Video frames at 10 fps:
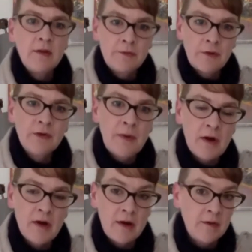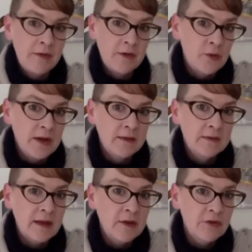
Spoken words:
in the first part of the 20th